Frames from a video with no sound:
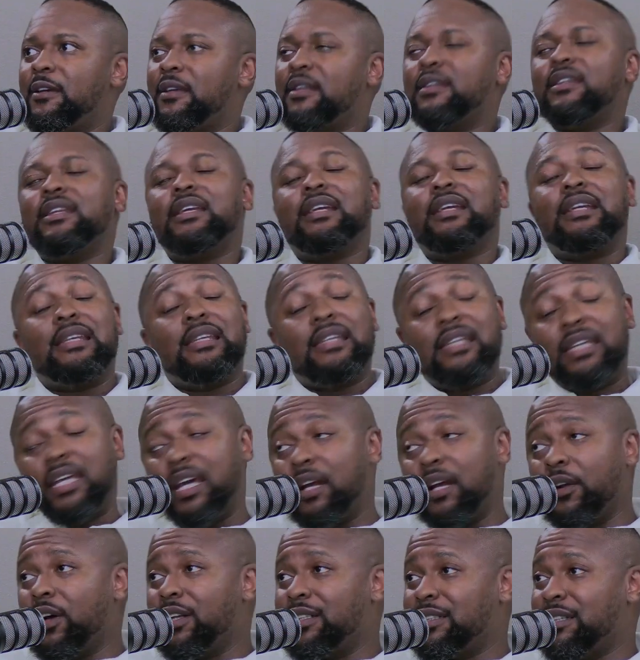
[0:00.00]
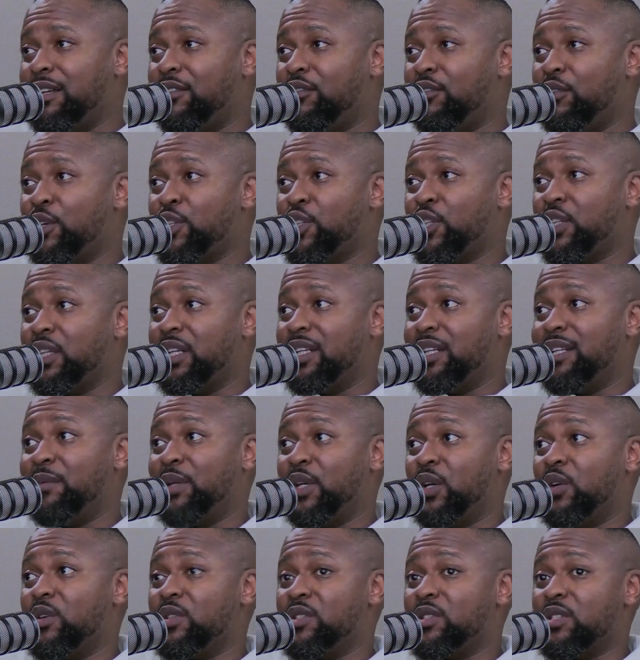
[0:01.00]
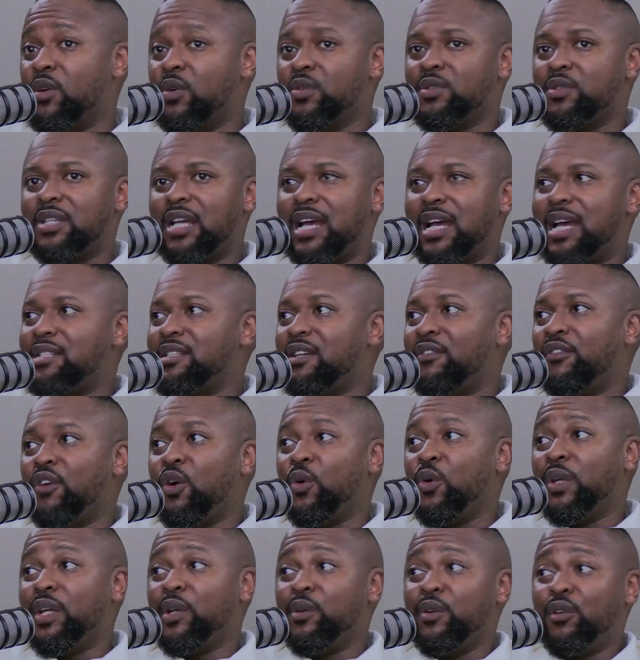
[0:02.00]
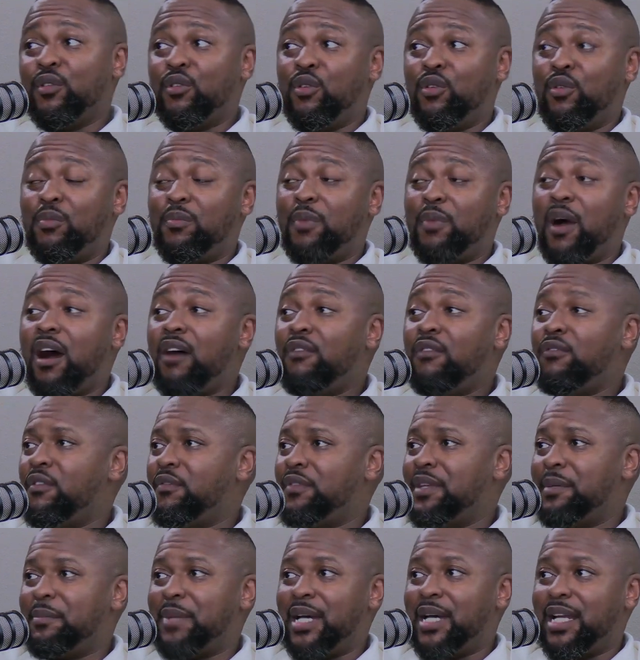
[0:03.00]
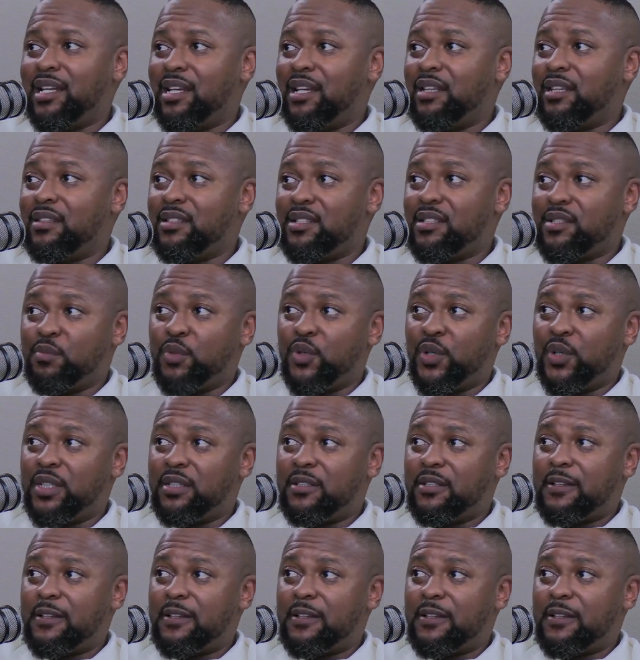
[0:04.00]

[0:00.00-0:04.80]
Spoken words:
They cannot, unfortunately, because those guys have only recouped half of the money at this point.